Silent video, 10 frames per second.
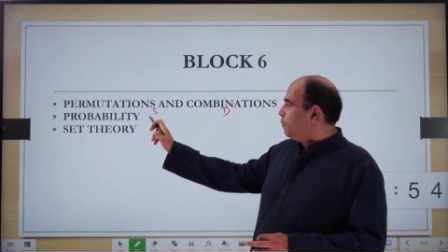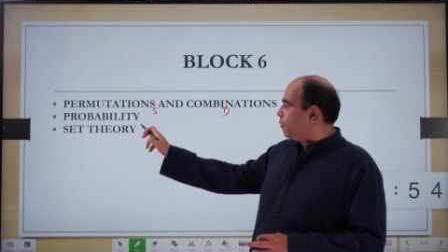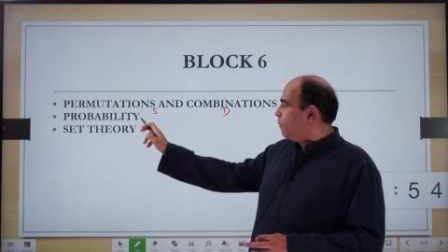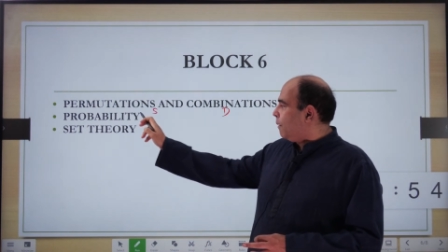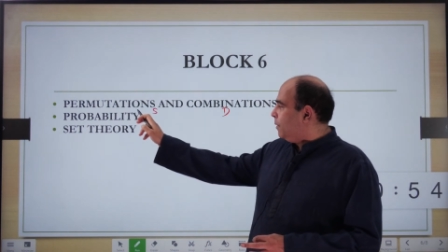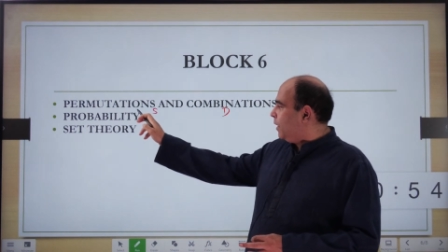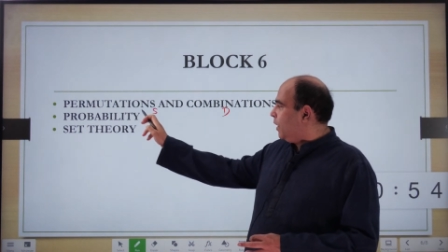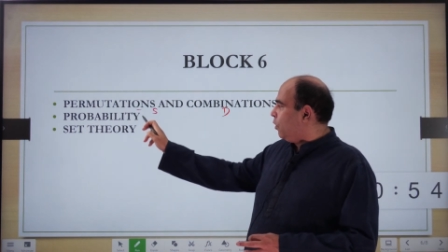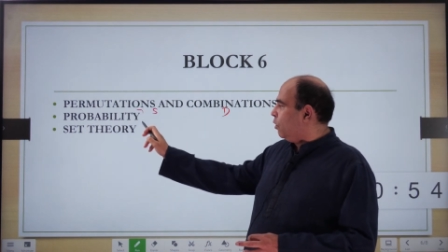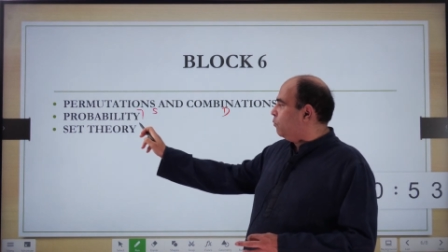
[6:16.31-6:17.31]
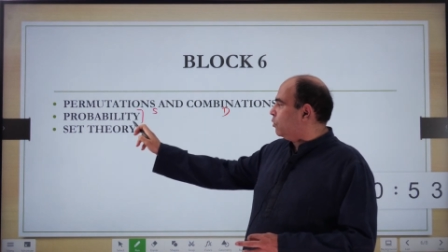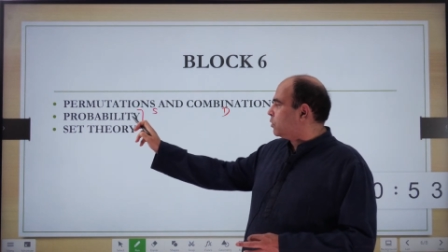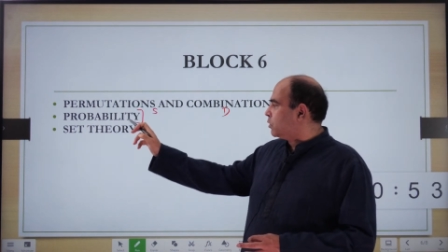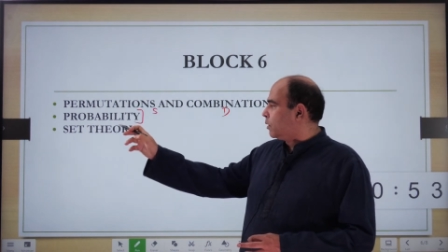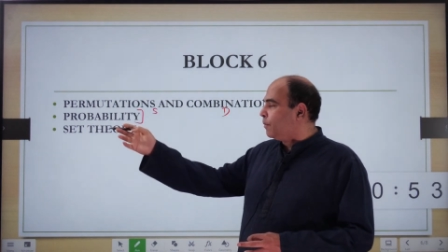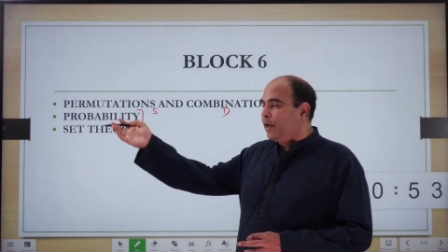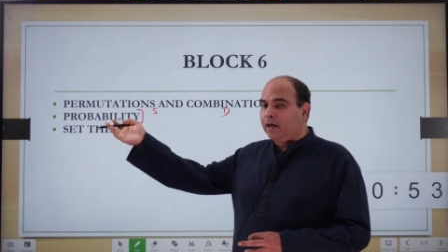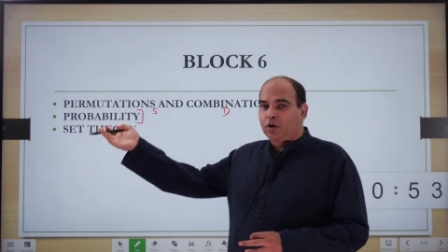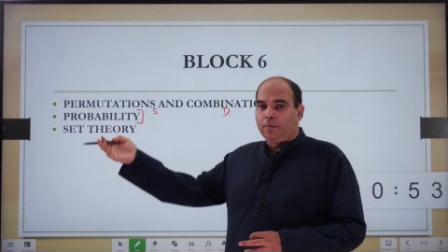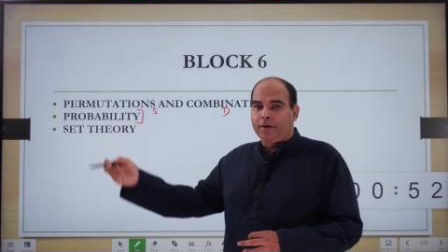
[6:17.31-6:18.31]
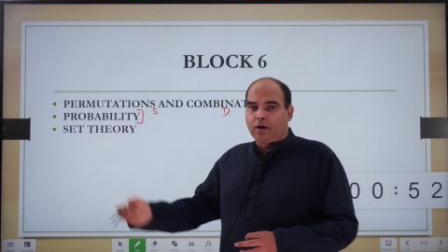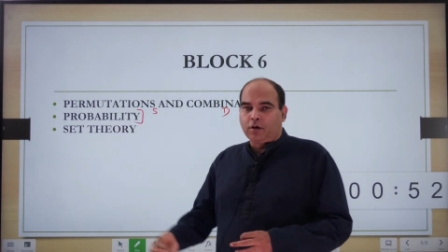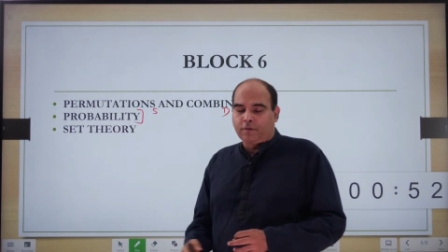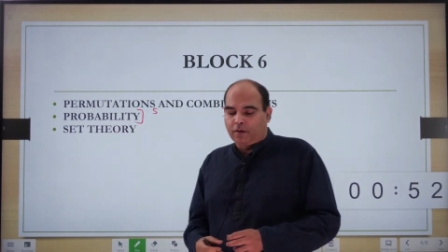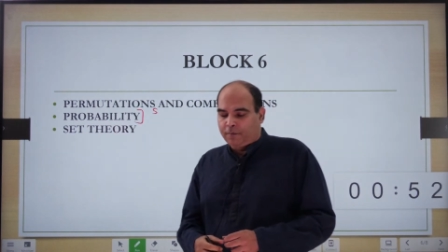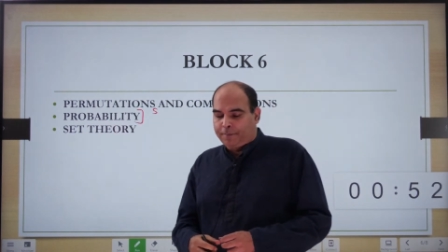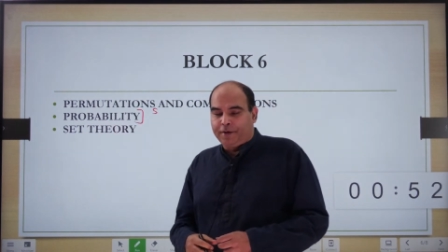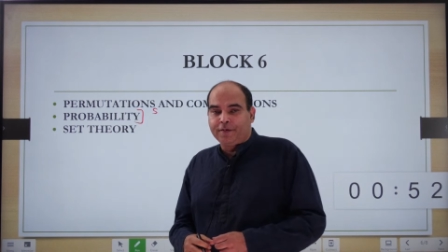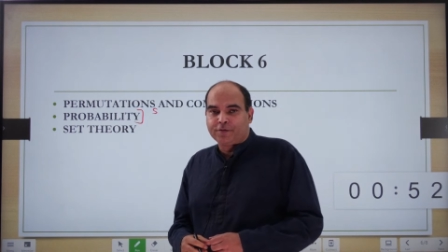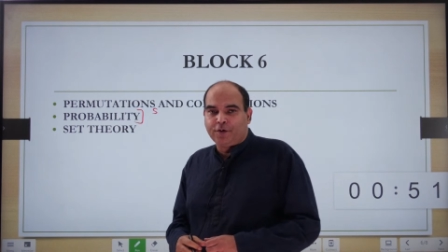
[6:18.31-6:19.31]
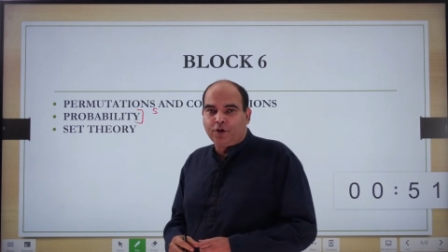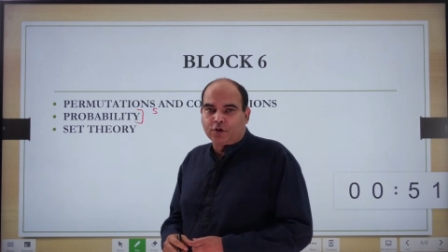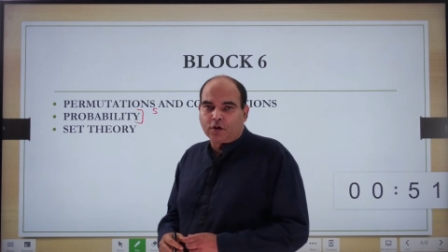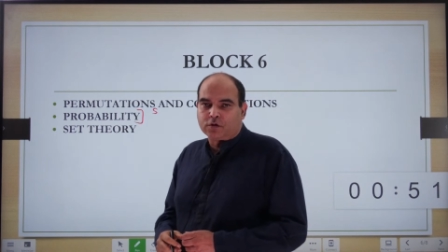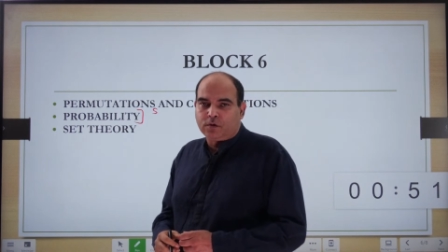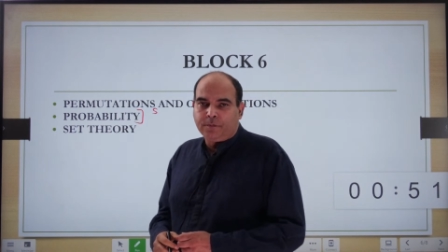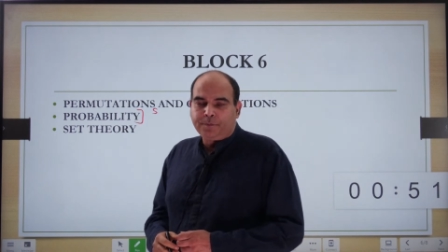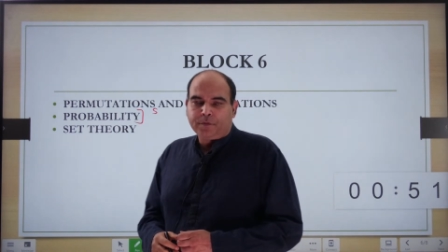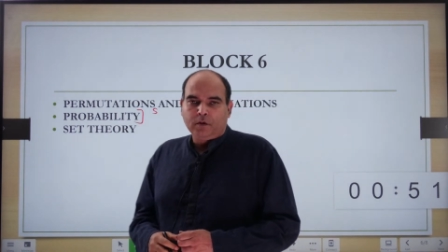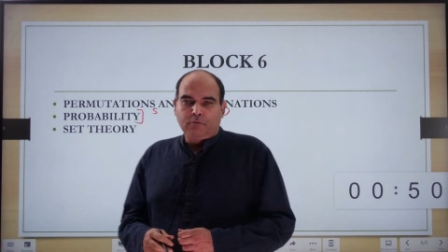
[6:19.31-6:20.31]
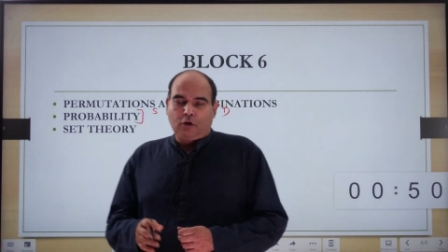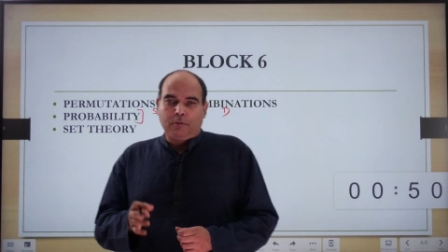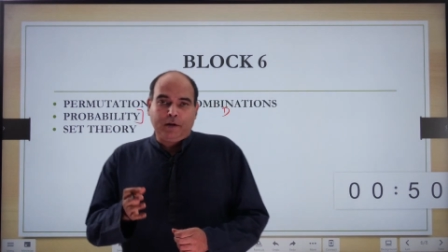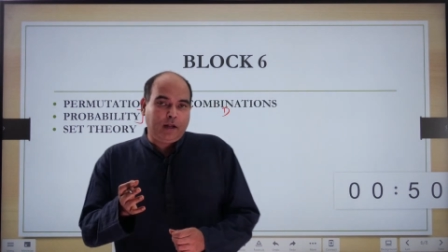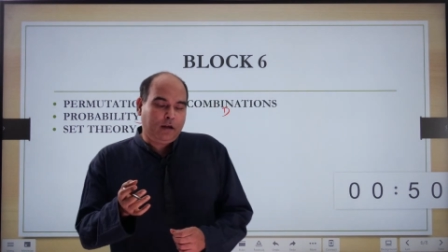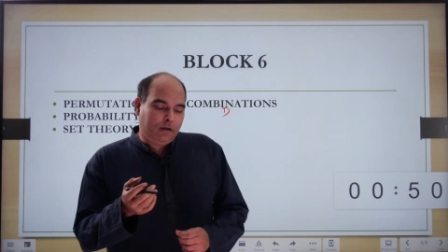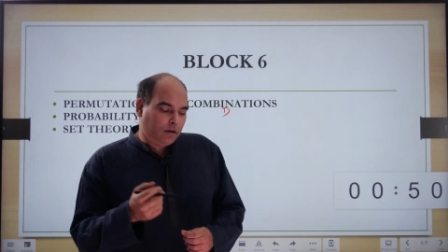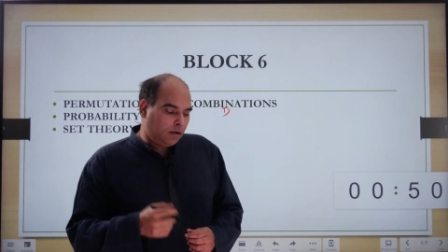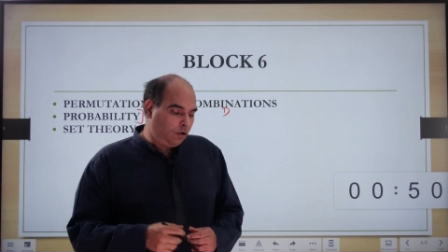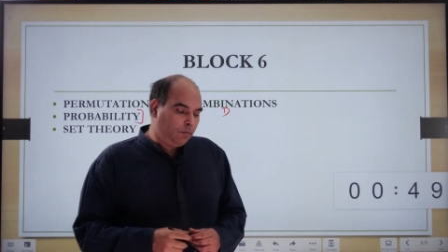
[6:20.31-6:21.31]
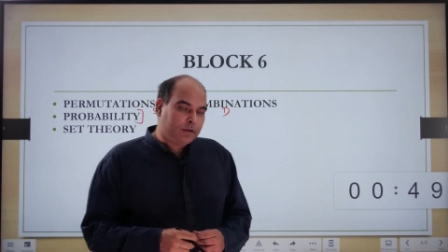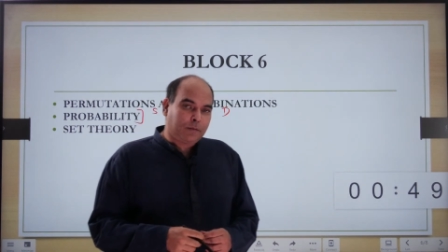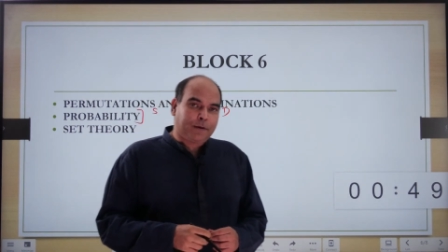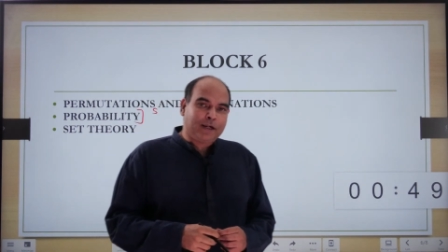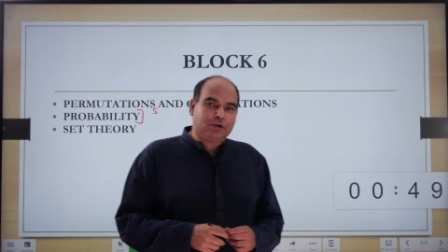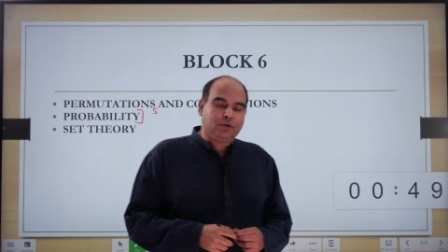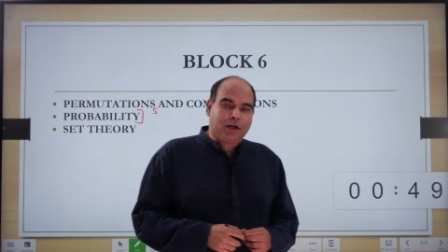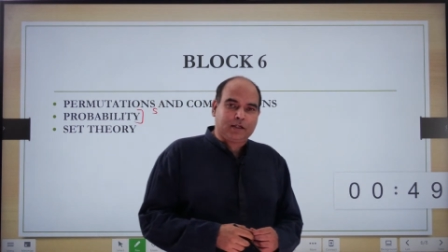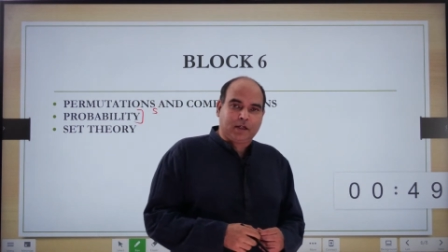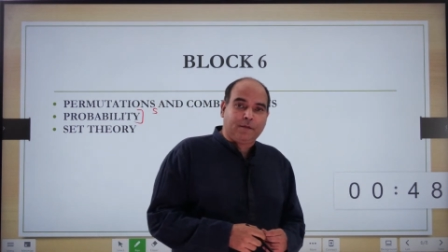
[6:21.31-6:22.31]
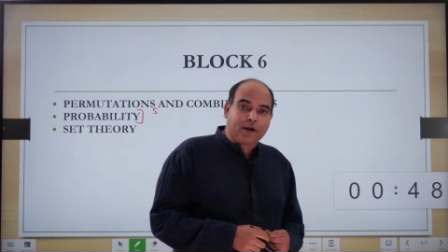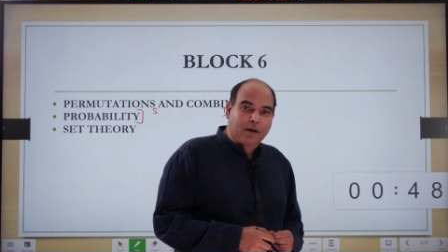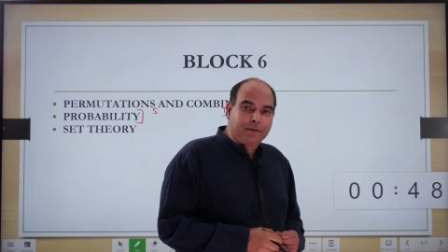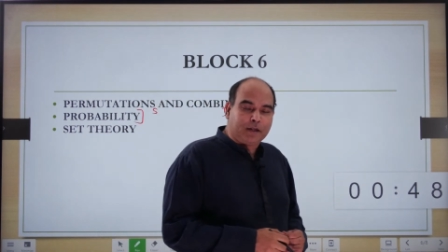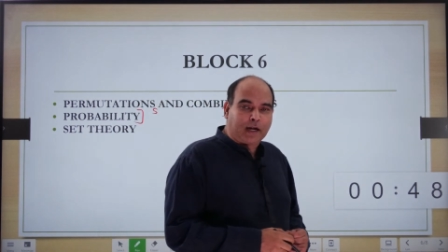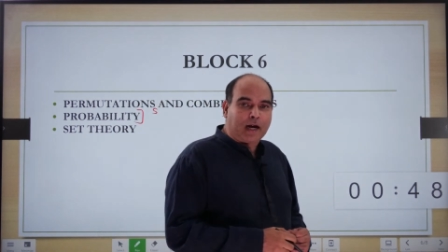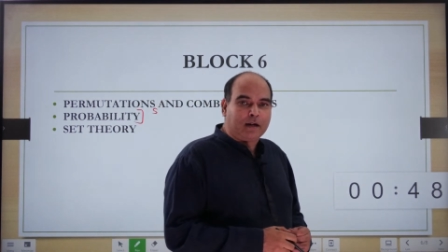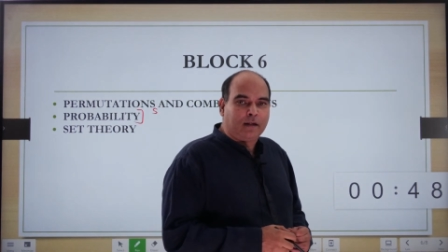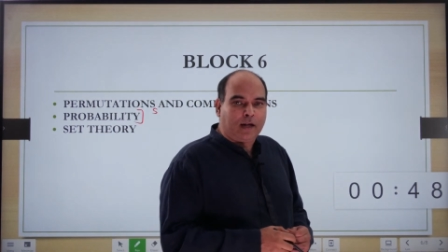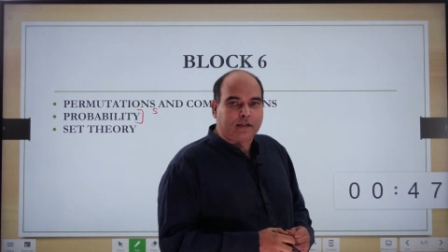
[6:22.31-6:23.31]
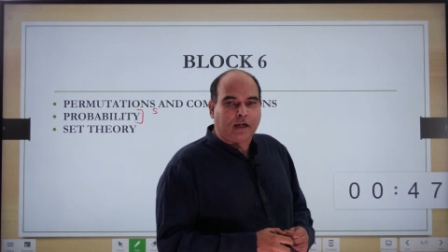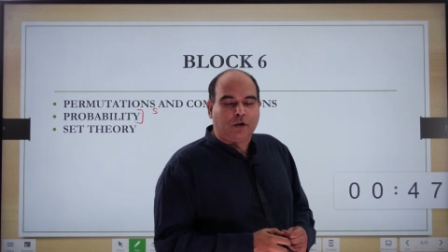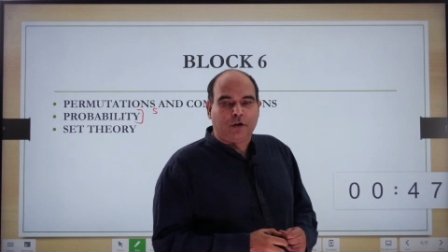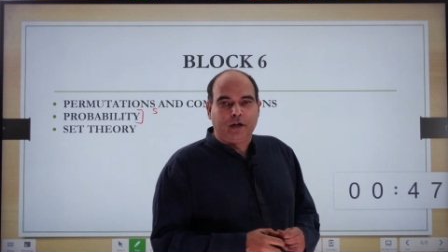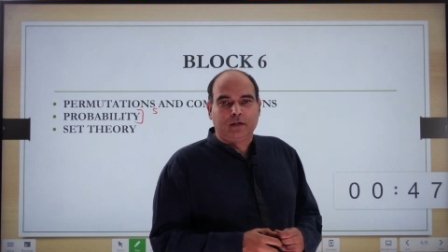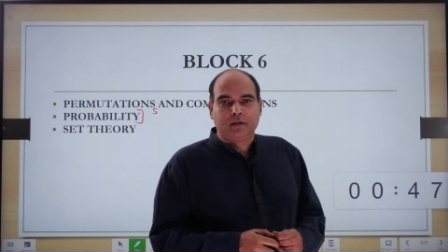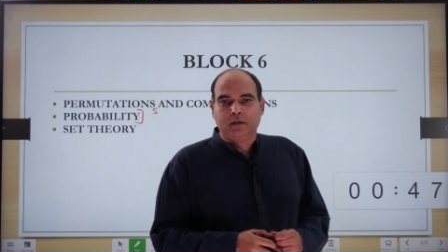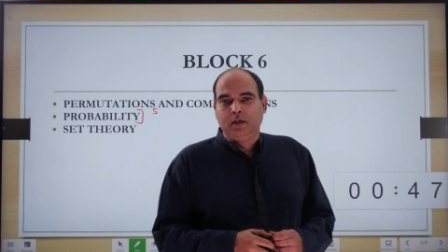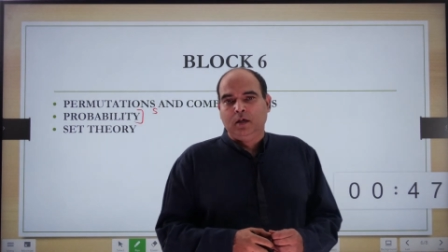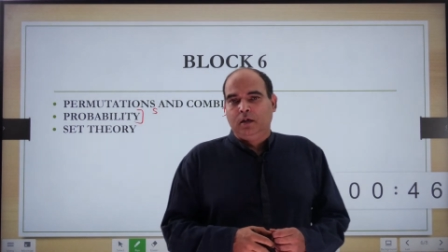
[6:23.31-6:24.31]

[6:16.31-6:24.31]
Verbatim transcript: probability almost, somebody had commented on one of the previous videos also, probability uh, you'll be surprised to know has never come in the cat in the last 10 odd years.